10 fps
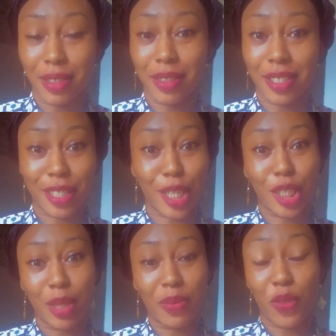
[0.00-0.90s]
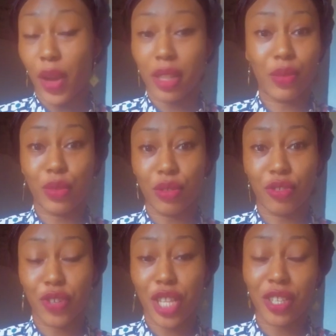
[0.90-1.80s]
the internship for
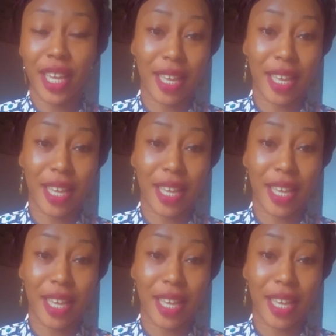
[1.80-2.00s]
anyone trying